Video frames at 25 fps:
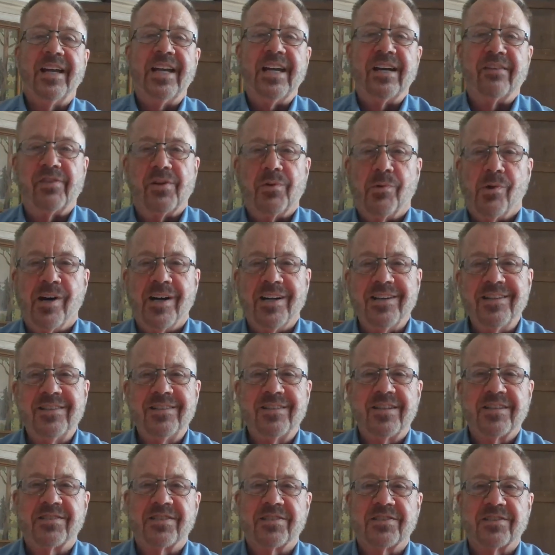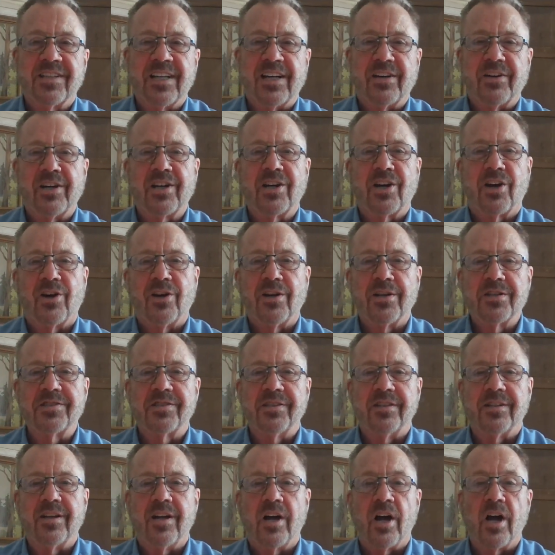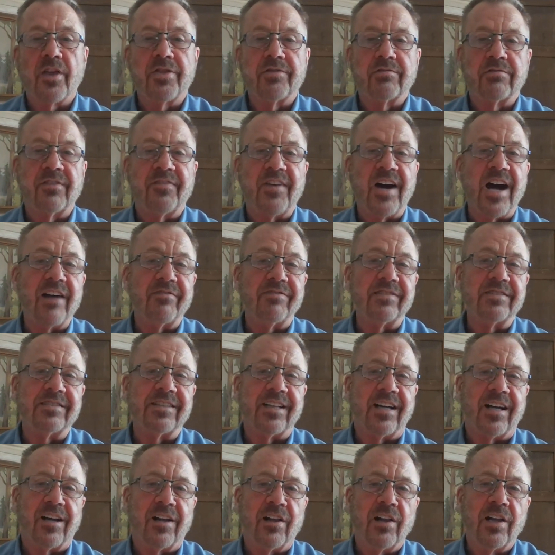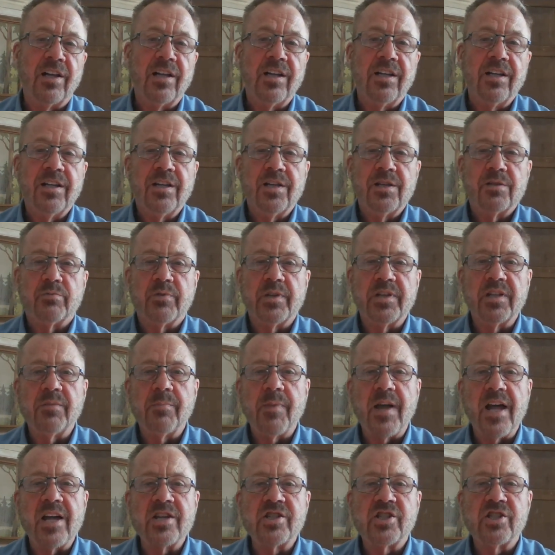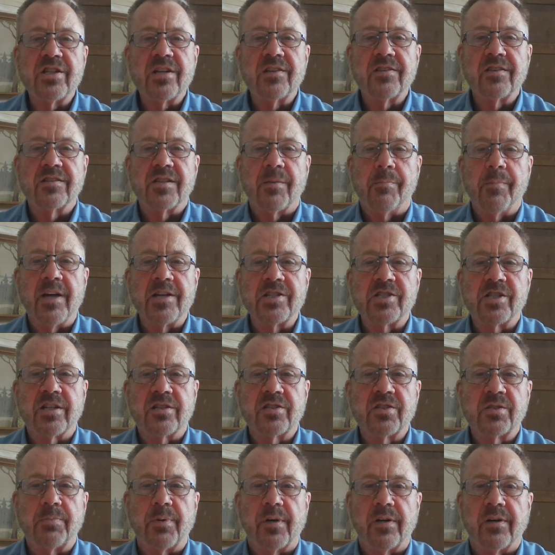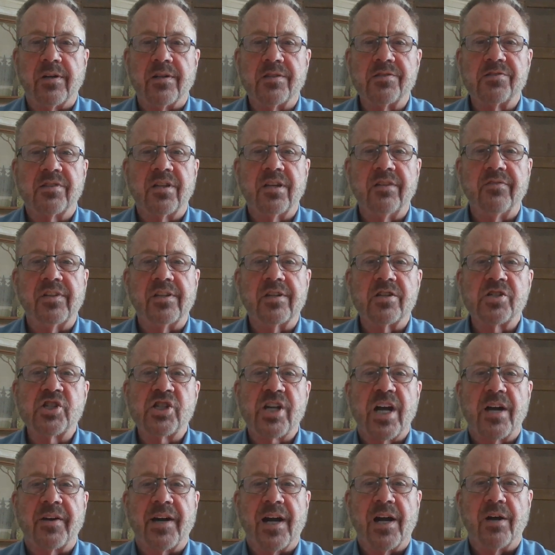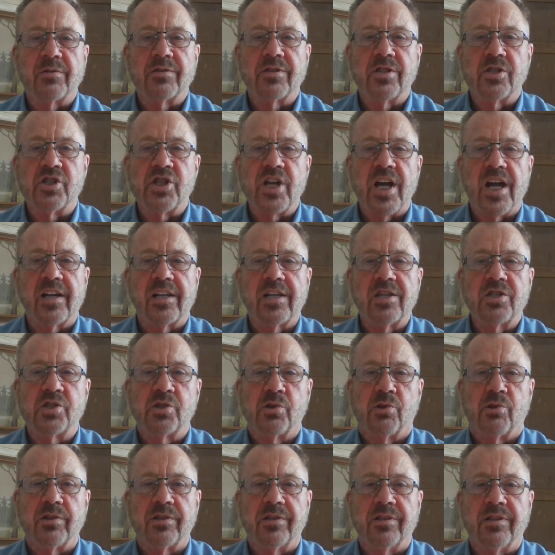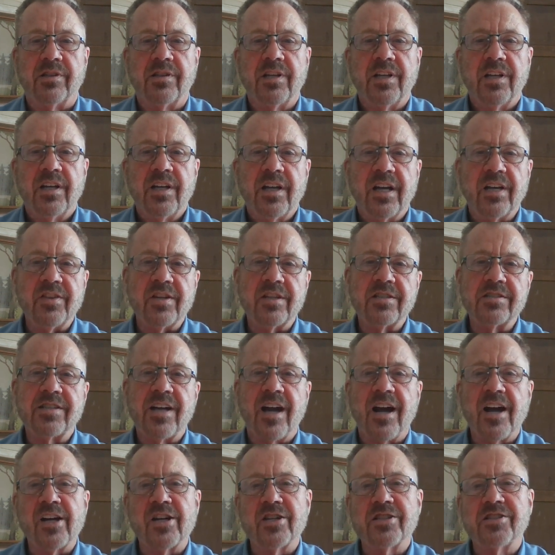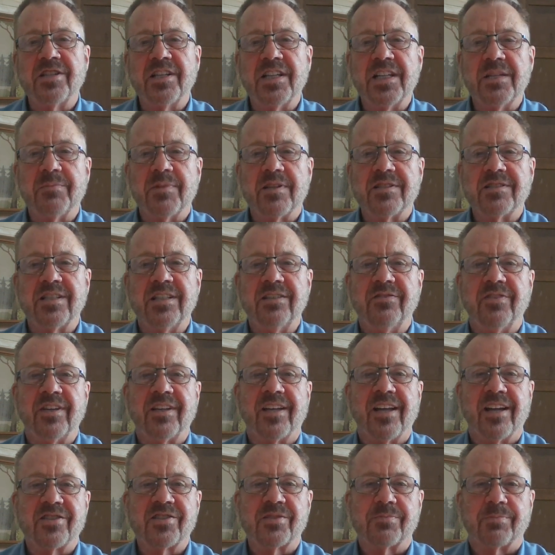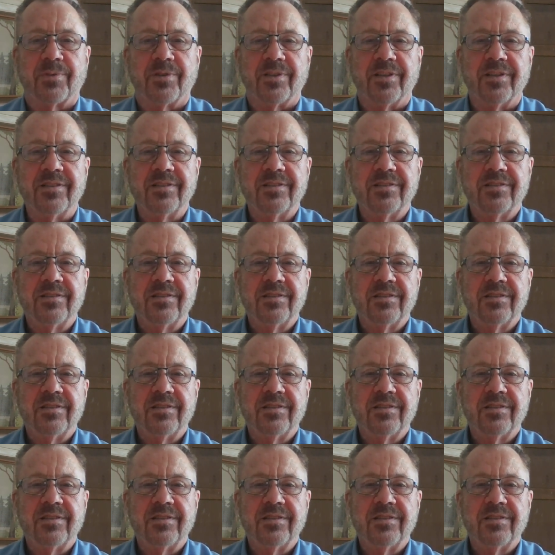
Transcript: Hey everyone, this is Larry Carlson, author of Avandell, reimagining the dementia experience, giving a shout out to Jacquie Jordan and the entire team at TVGuestpert.